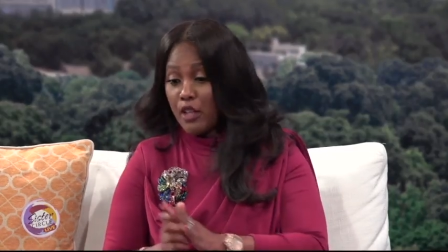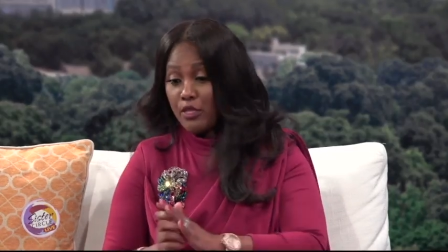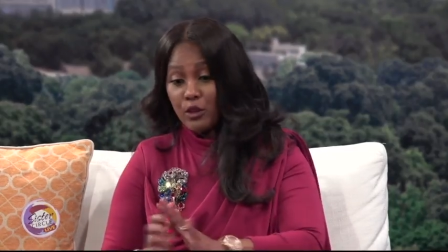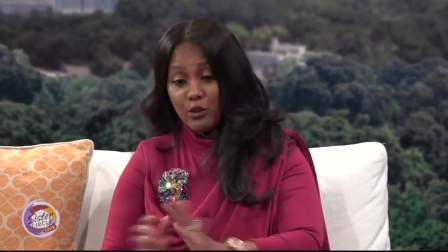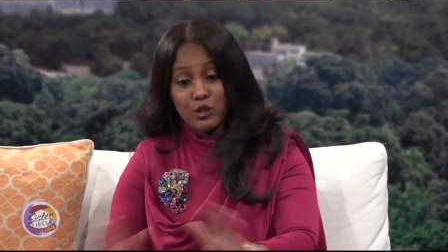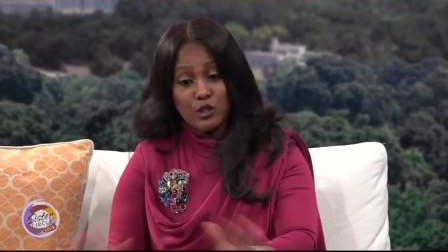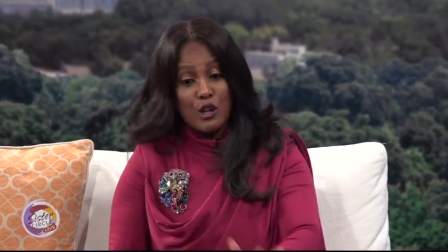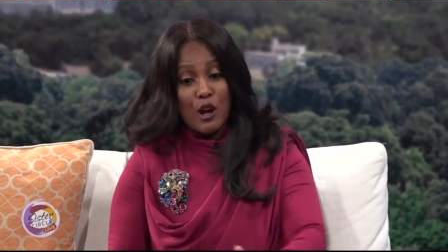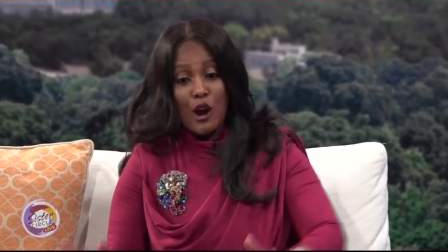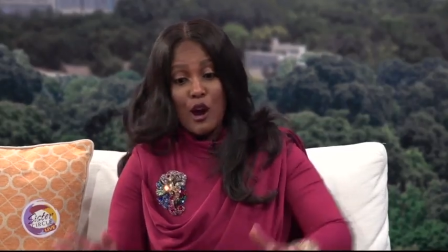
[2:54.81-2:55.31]

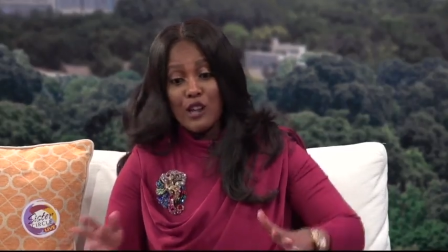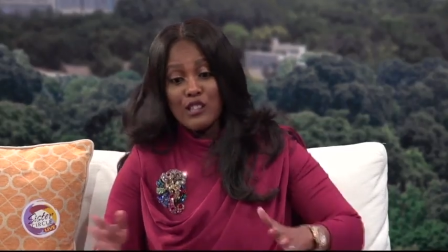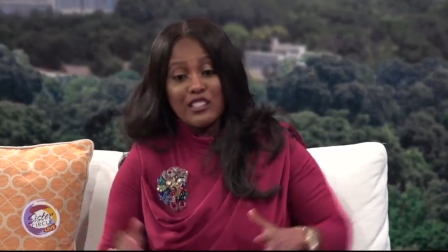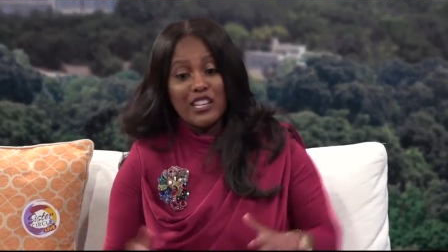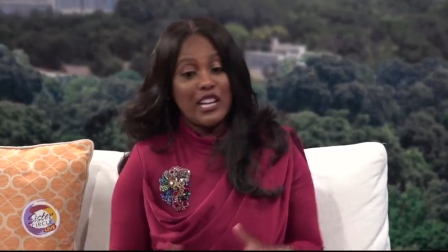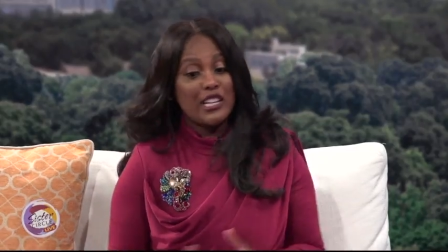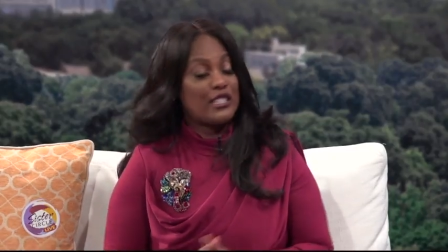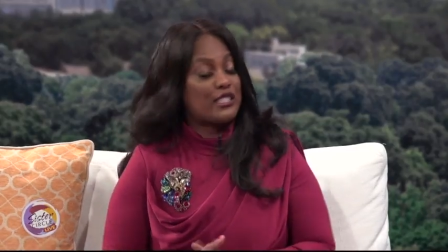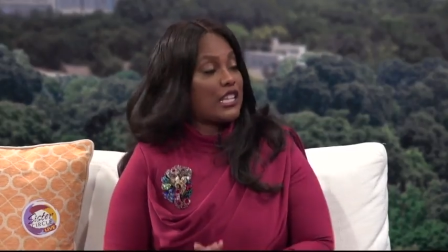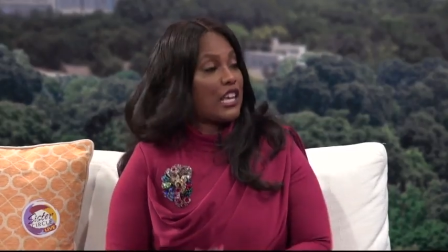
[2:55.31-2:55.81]
those cars
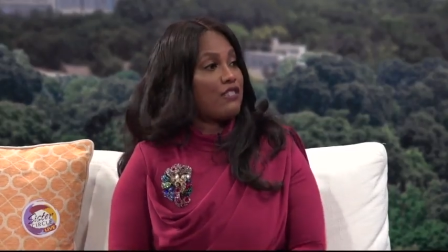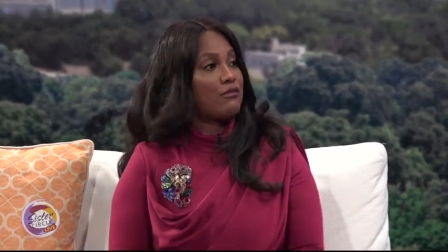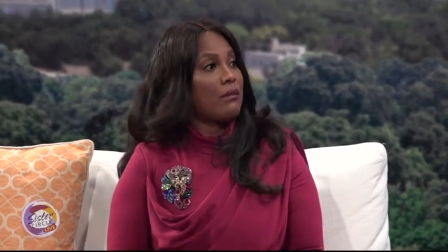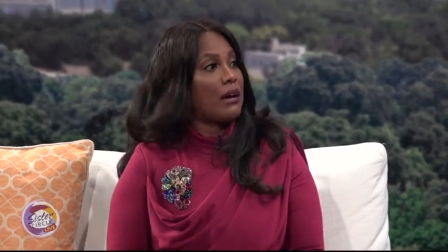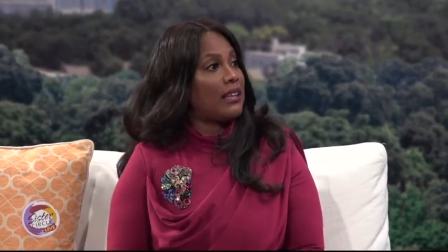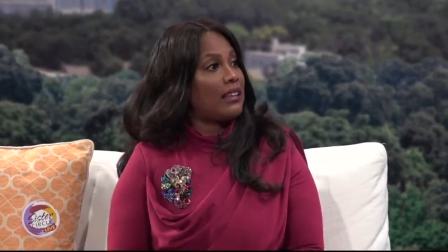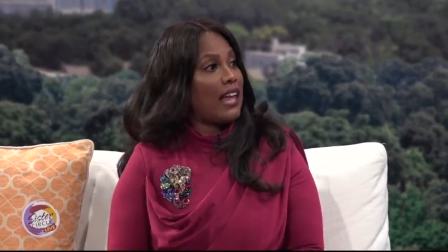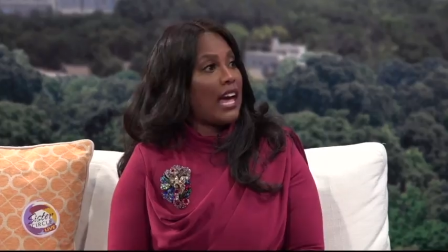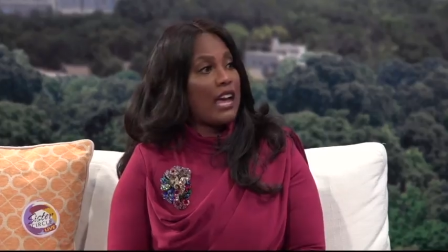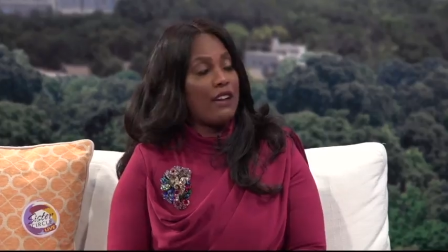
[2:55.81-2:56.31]
can't save
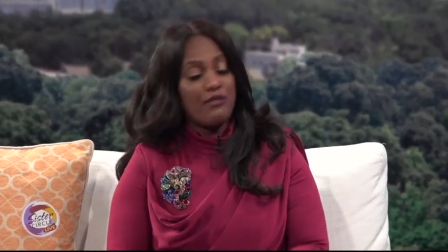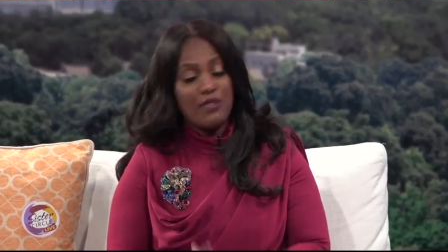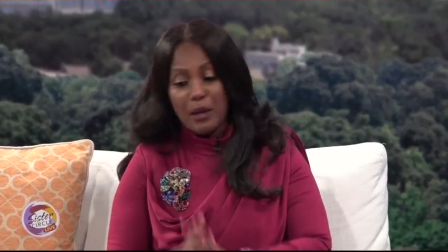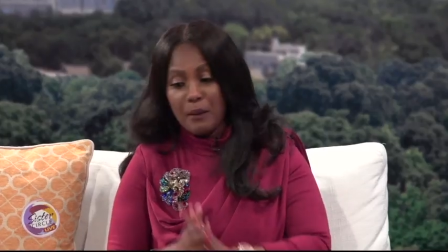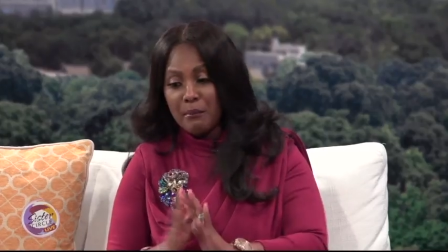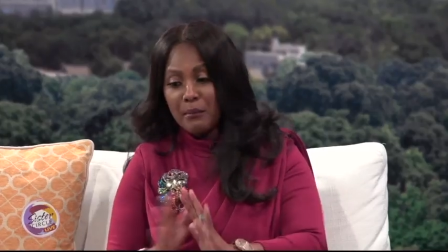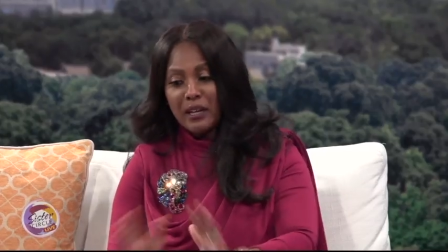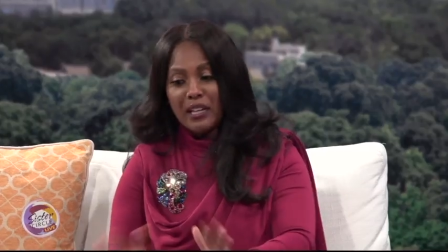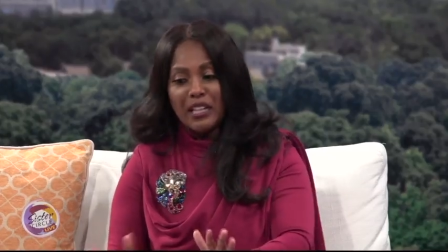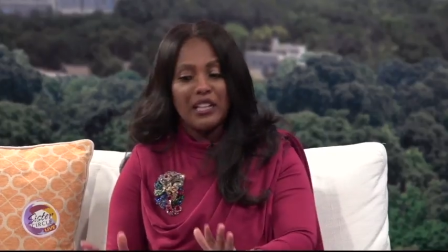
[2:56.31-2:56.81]
my life,
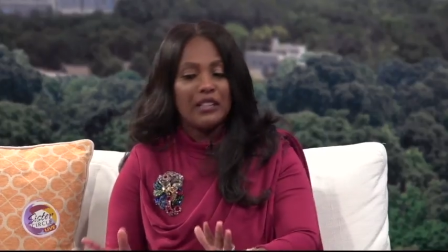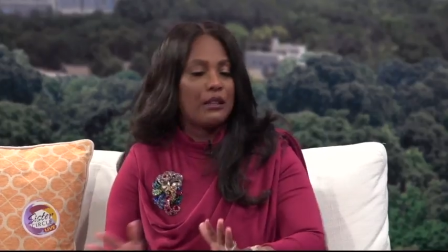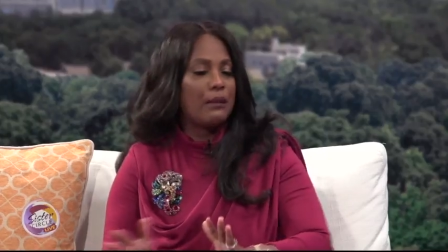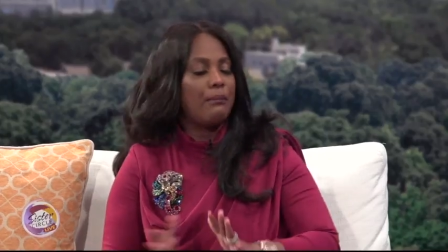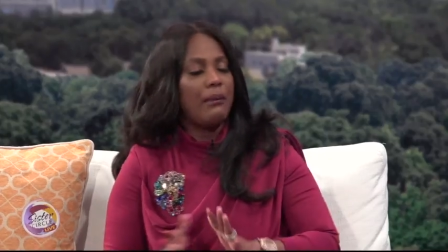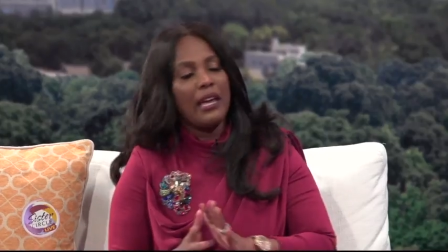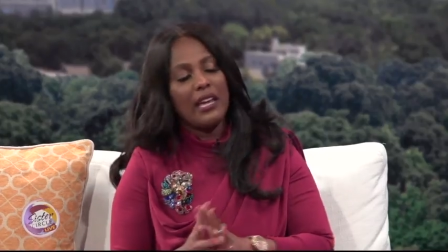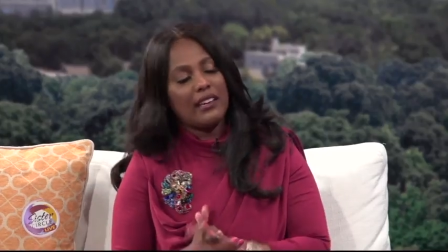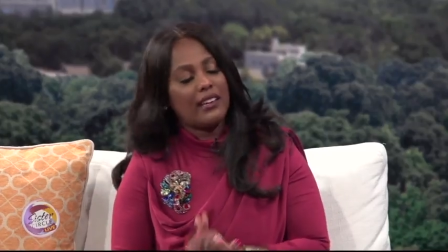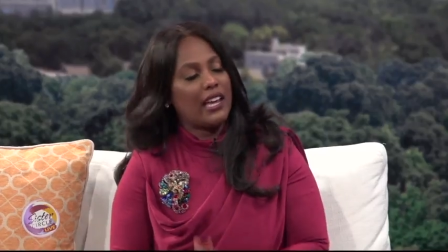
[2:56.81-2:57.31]
that money in the
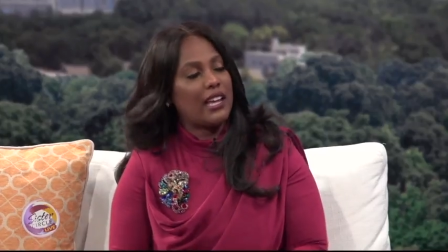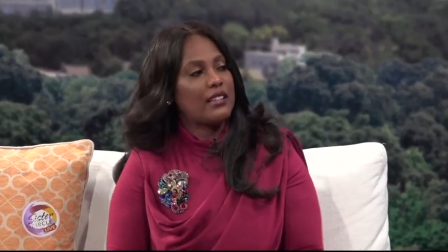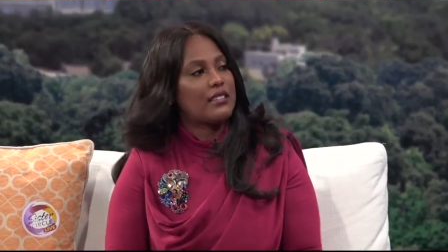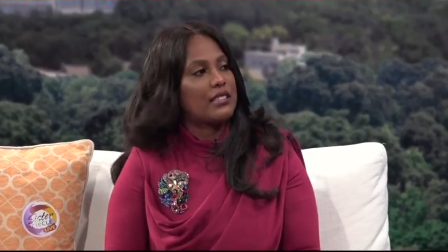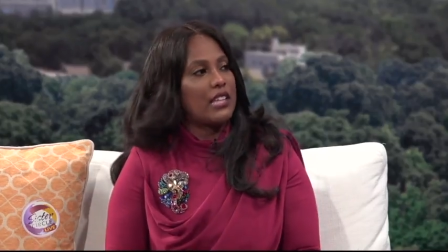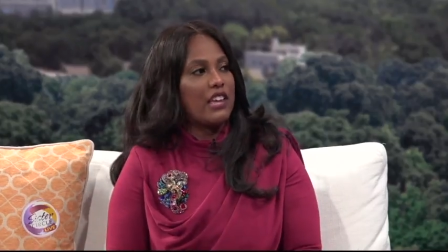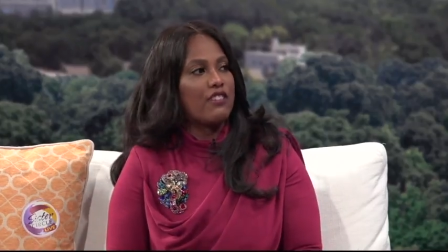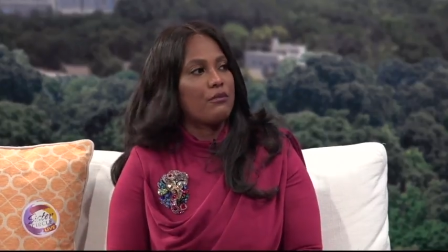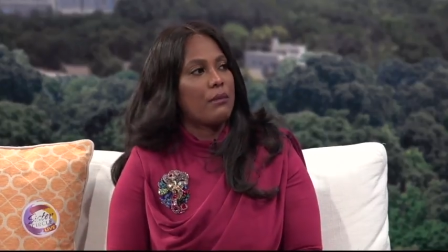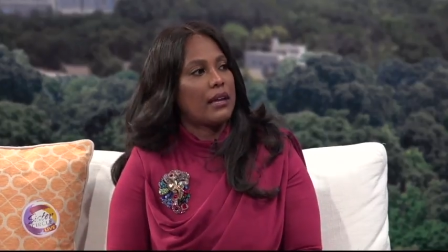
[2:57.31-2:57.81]
bank can't
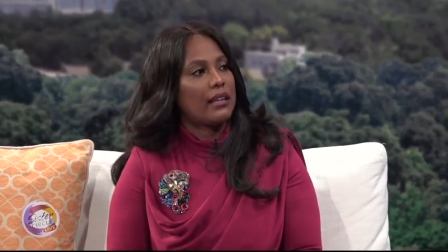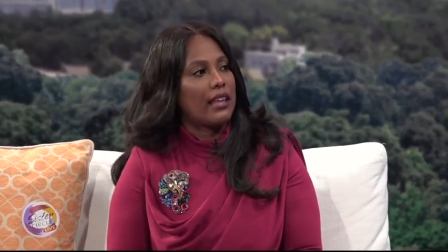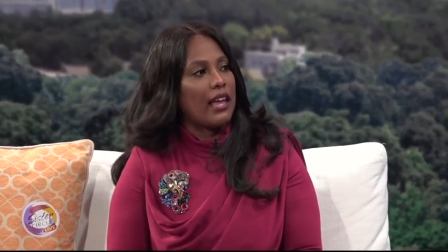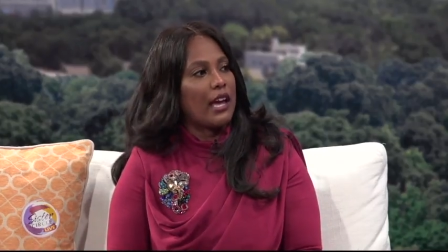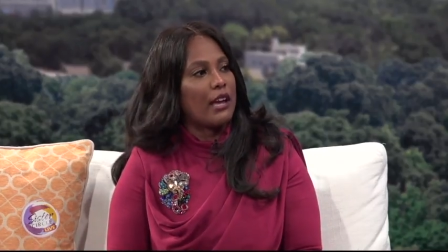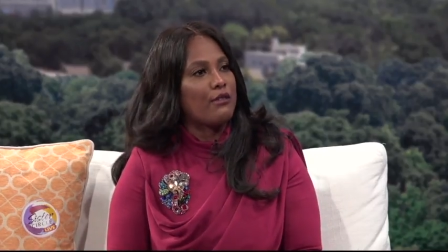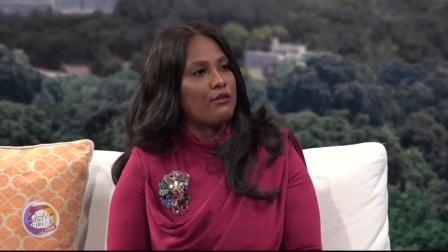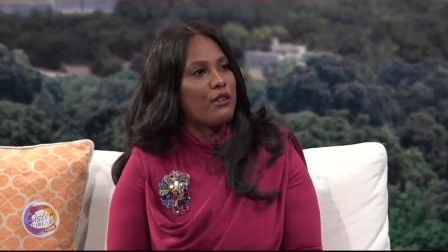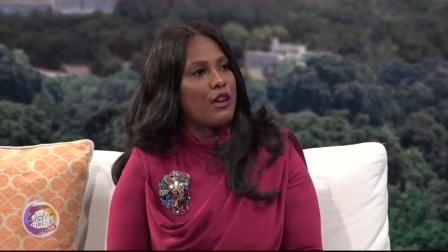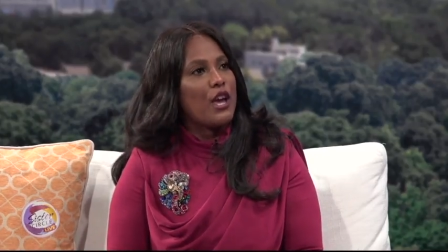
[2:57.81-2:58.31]
save my
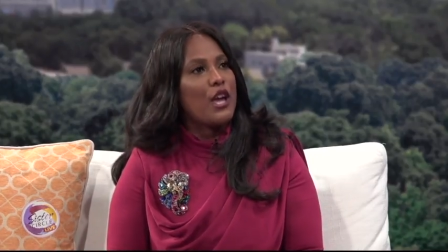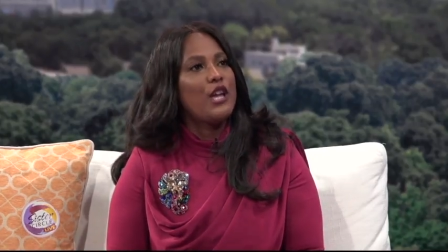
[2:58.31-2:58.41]
life.